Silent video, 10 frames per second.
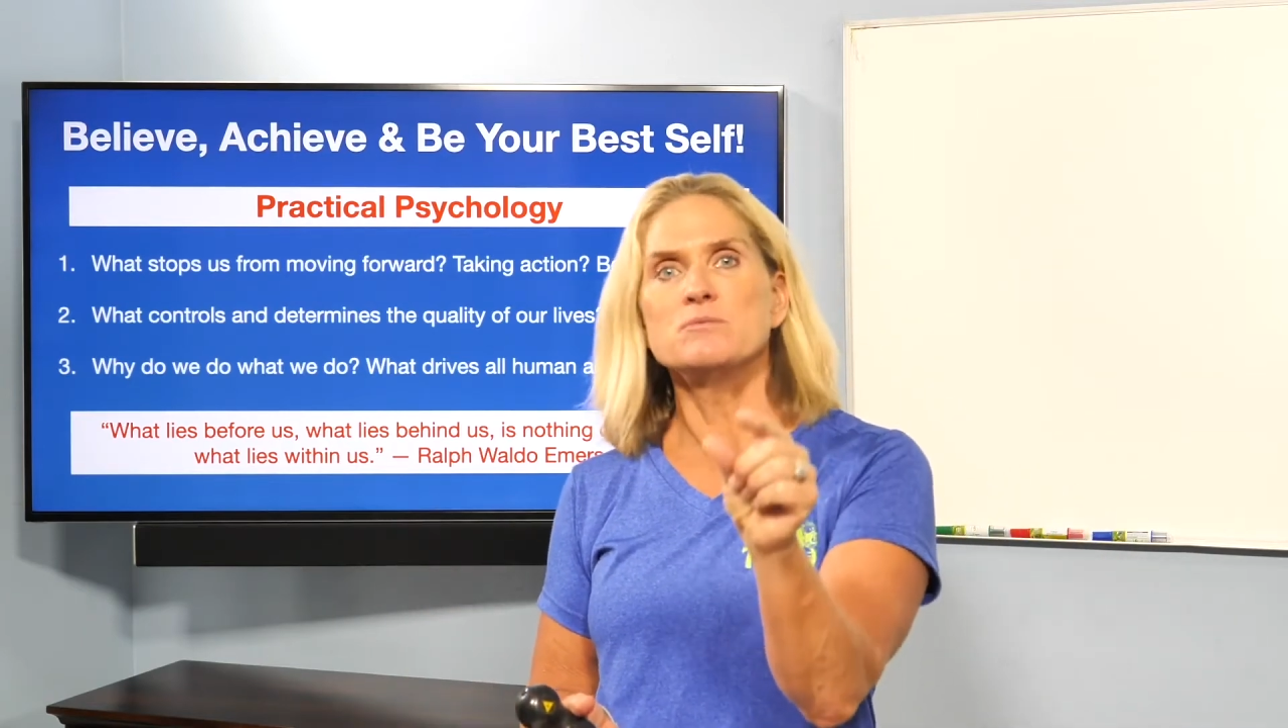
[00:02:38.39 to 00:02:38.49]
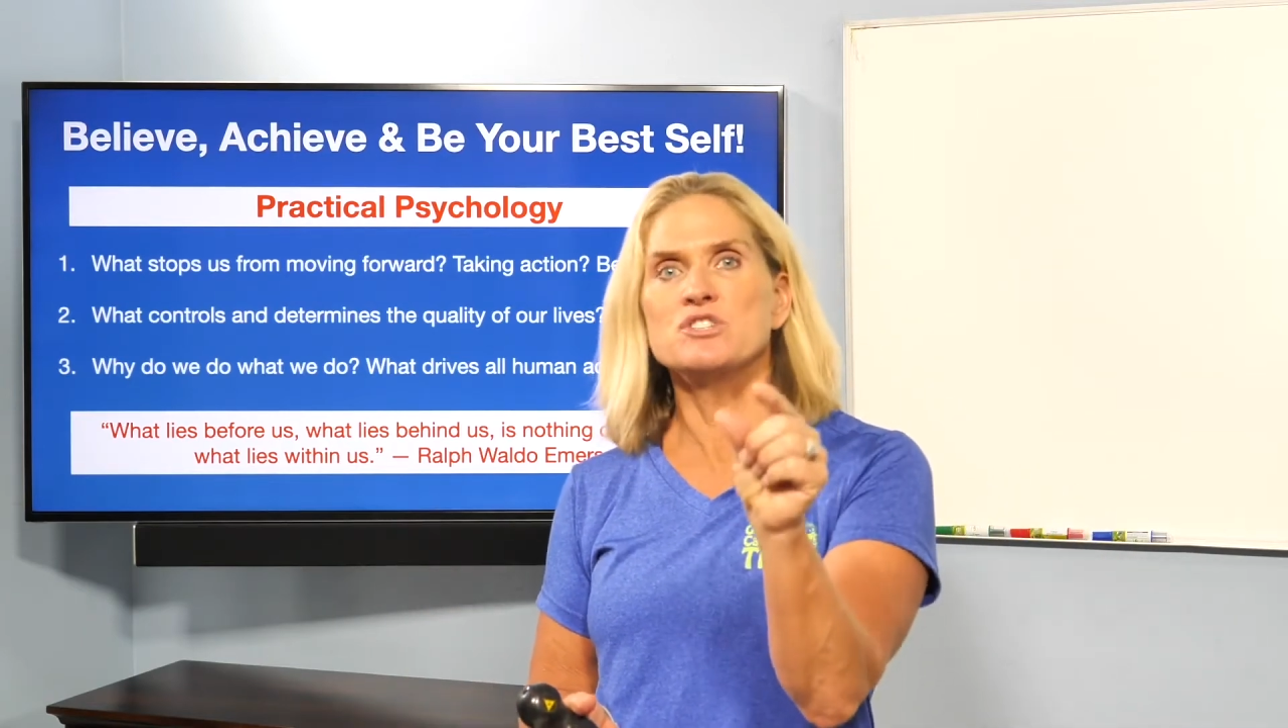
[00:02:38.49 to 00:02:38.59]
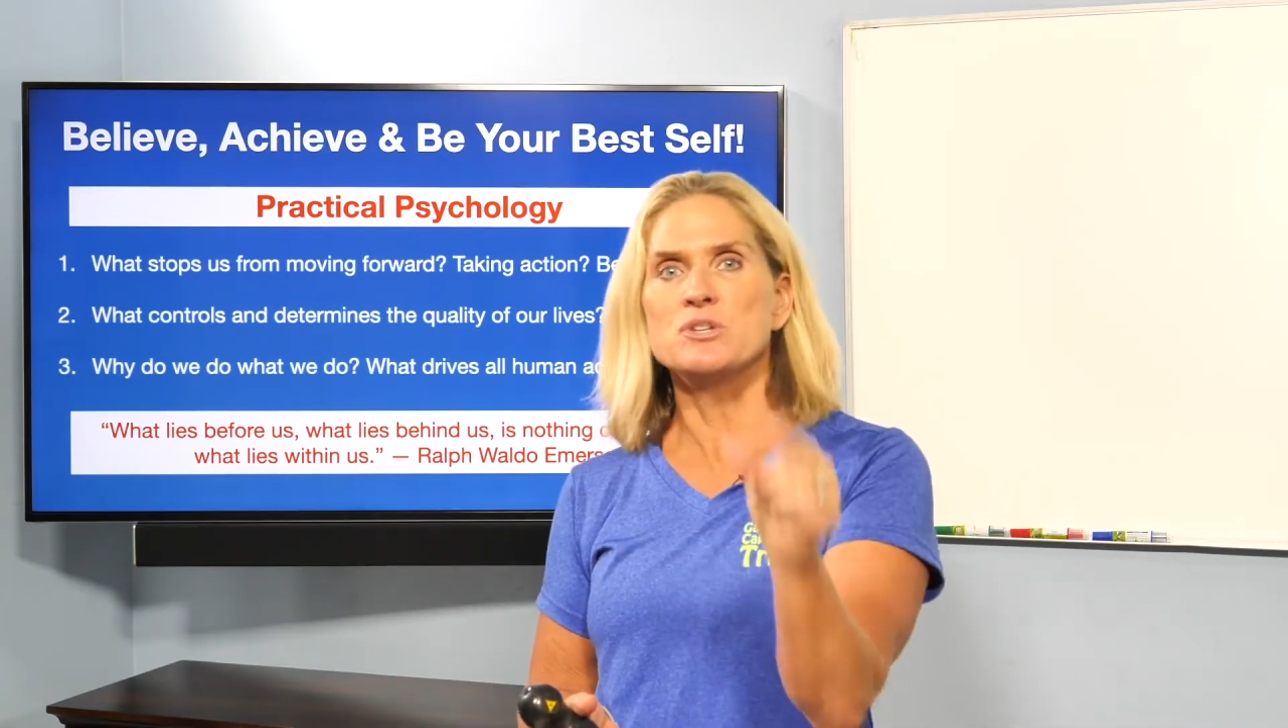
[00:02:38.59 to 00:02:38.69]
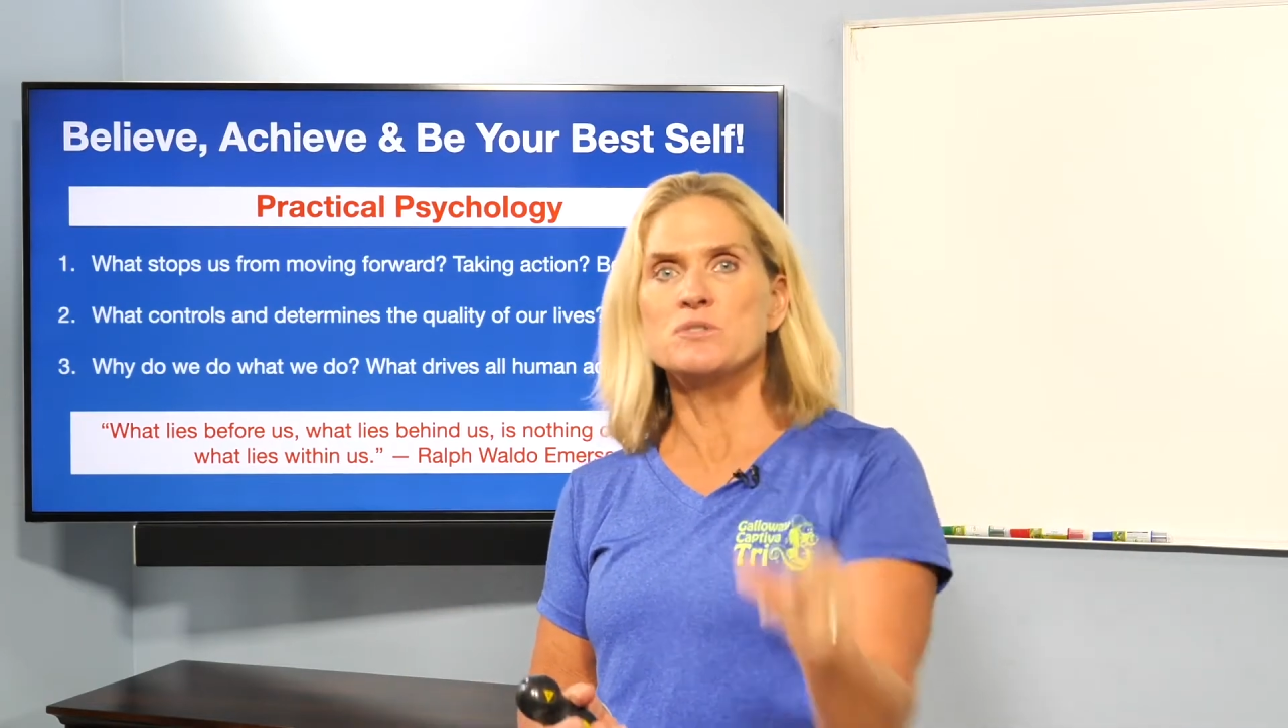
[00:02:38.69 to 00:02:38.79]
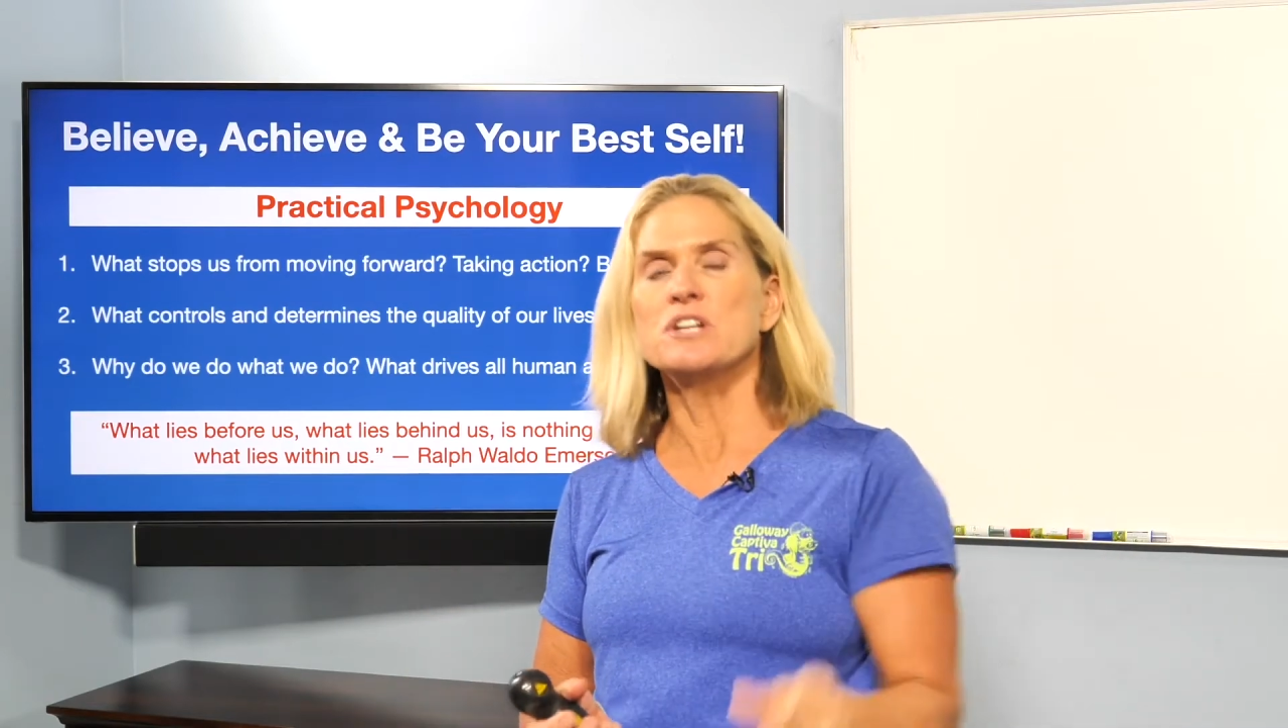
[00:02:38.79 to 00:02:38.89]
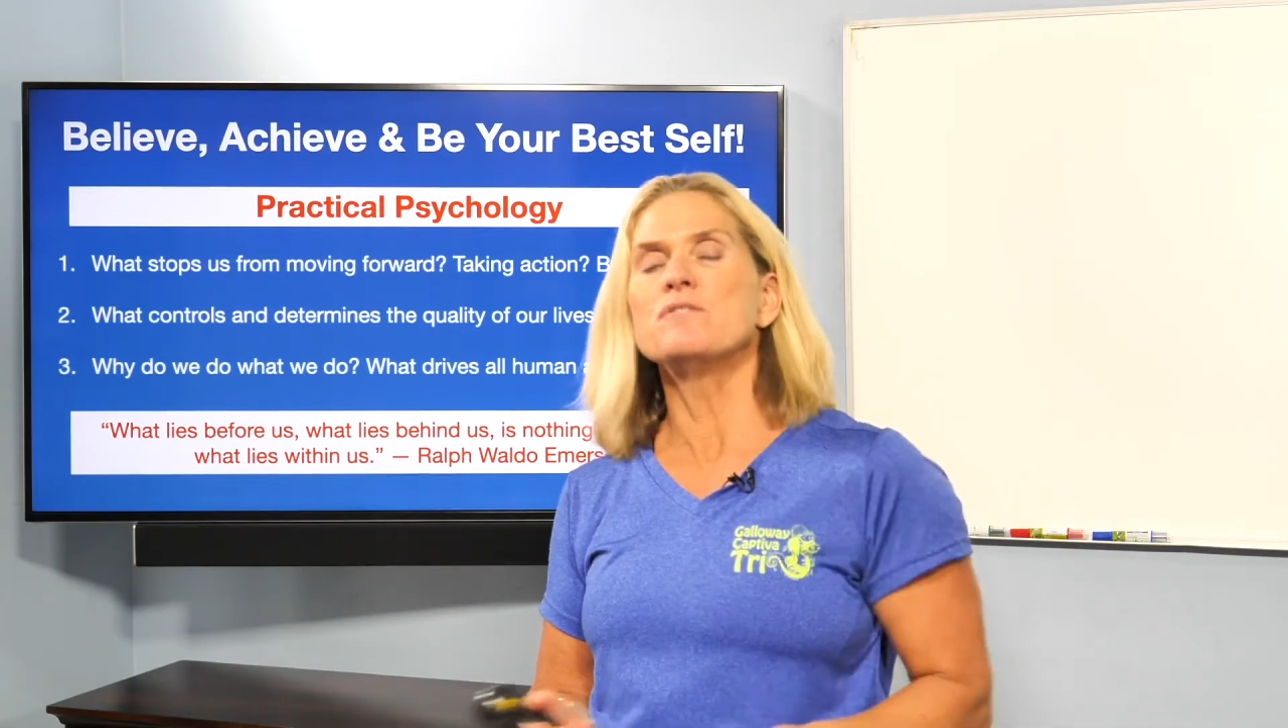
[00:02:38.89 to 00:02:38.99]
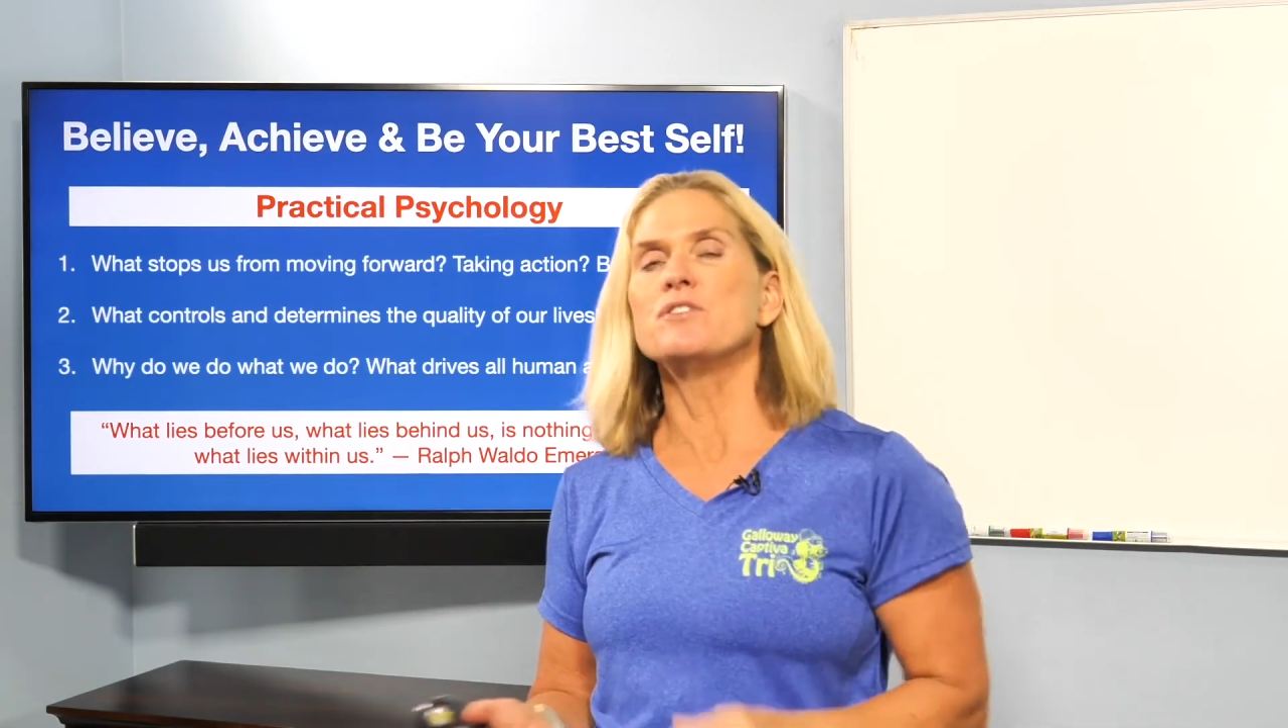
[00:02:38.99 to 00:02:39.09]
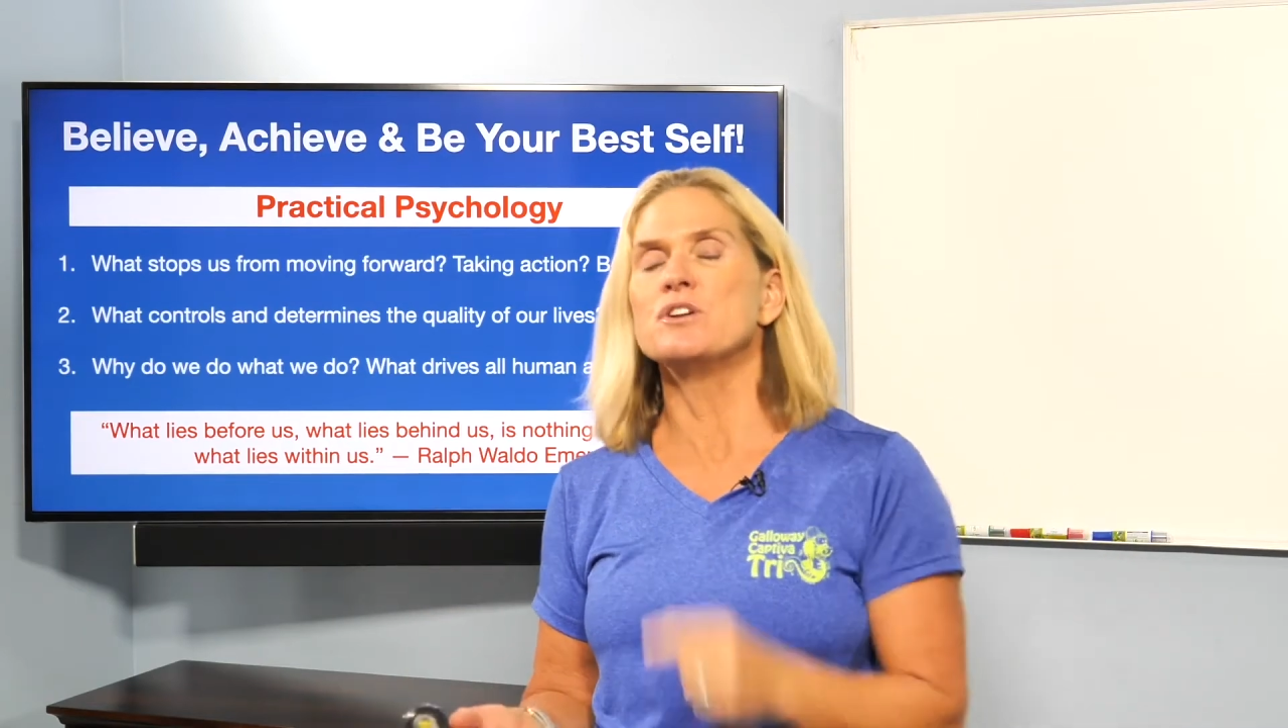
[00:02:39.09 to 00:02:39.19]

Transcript: when she was interviewed